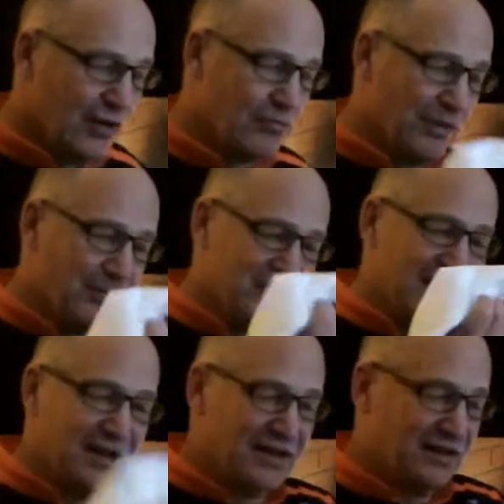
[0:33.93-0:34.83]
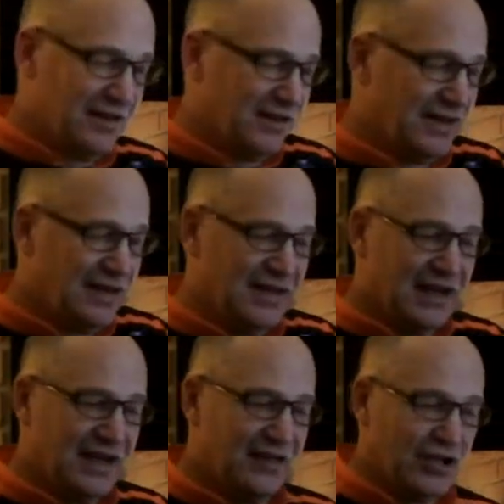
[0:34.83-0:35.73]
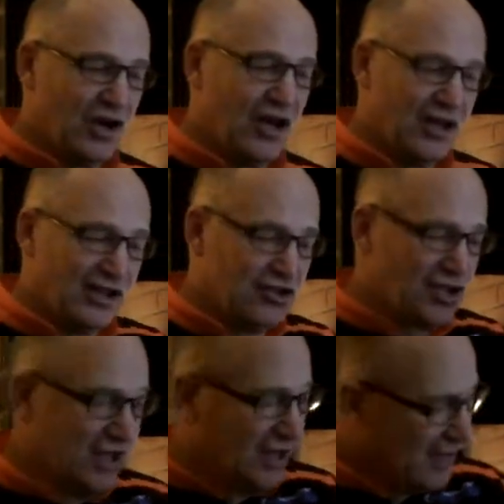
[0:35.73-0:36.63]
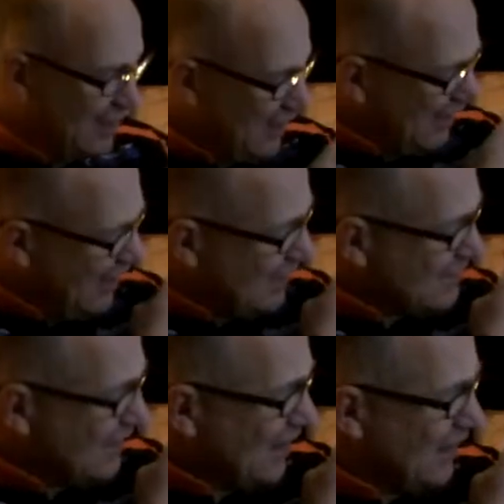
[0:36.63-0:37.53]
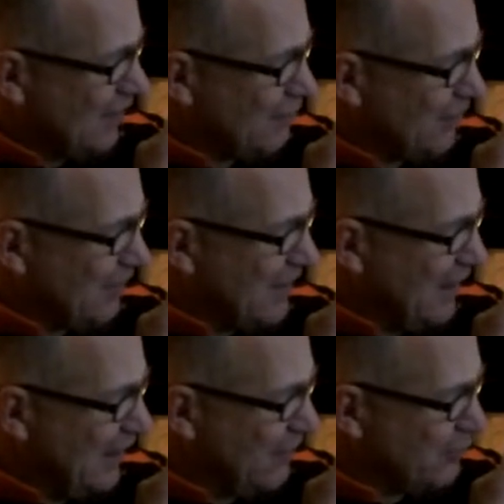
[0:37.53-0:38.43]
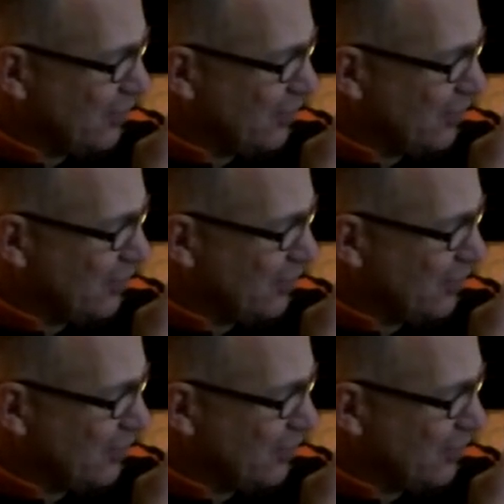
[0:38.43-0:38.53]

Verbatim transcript: to help represent it, the, uh, the college, and it's the Rick McHale